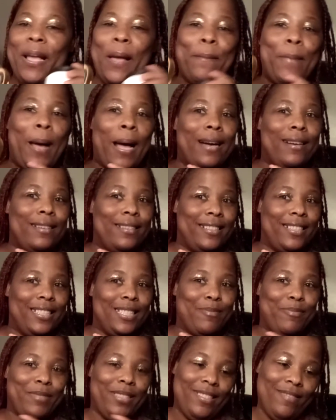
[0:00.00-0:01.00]
And my
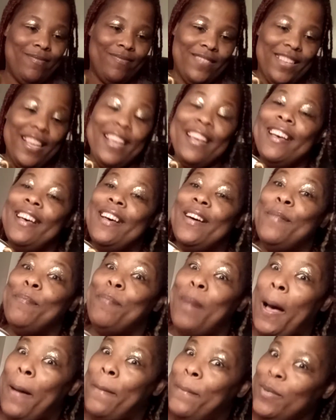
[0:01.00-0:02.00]
husband,
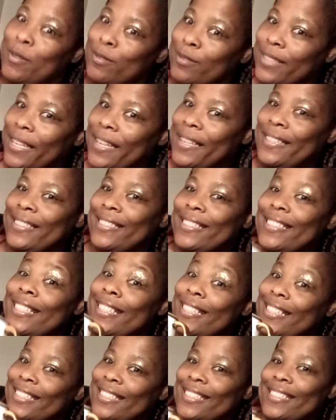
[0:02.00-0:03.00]
my boo thing,
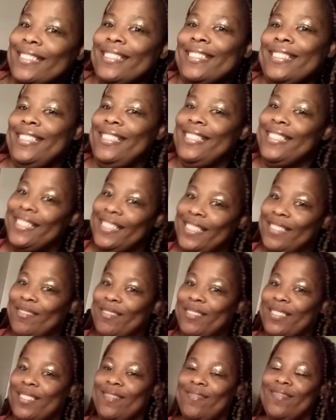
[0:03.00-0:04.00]
he loves these
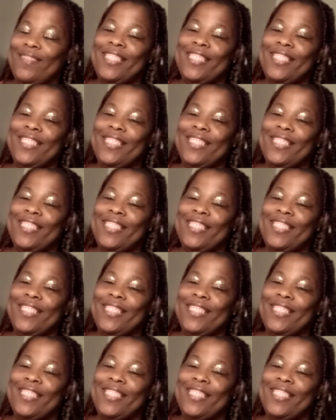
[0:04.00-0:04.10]
cups.